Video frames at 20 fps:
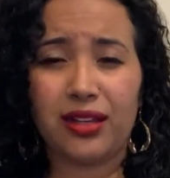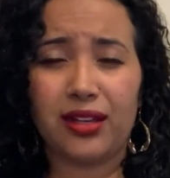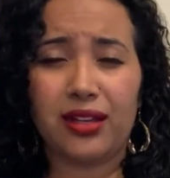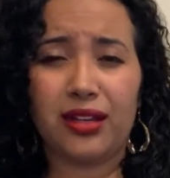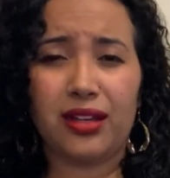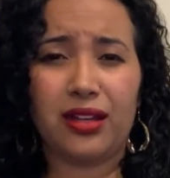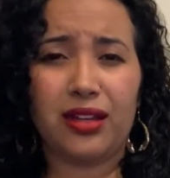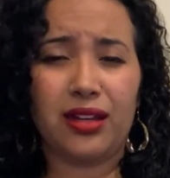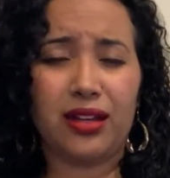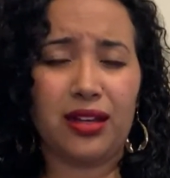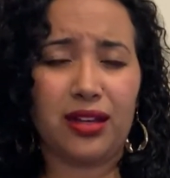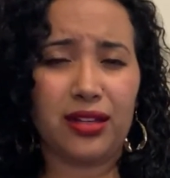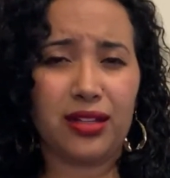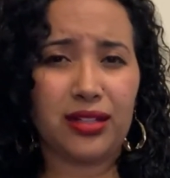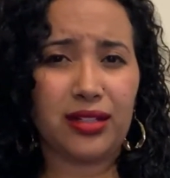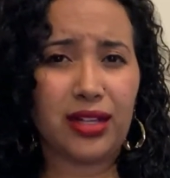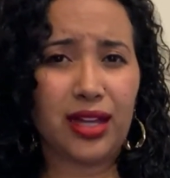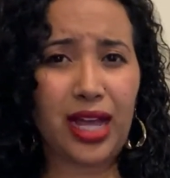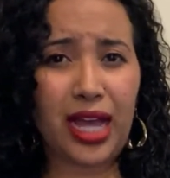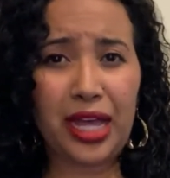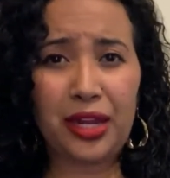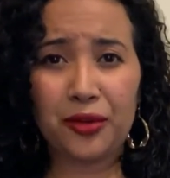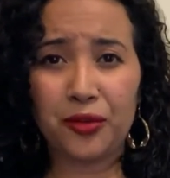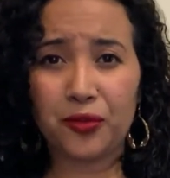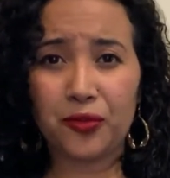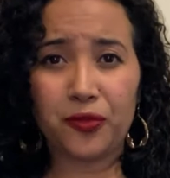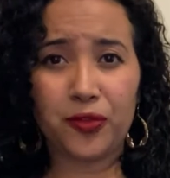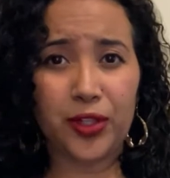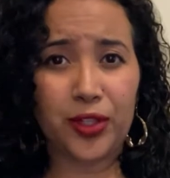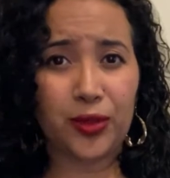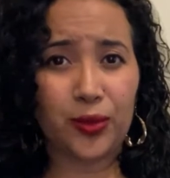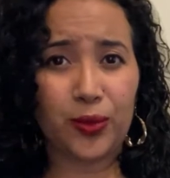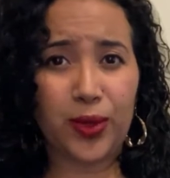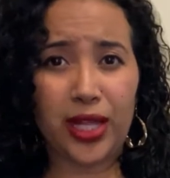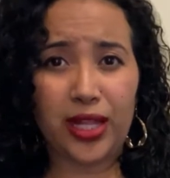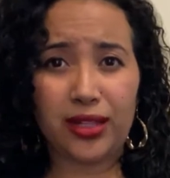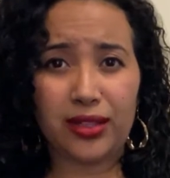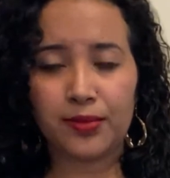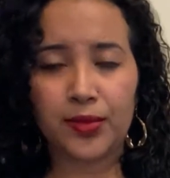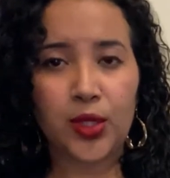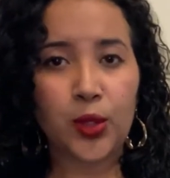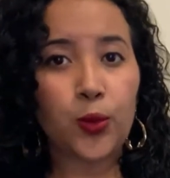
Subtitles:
Ugh, I don't feel well.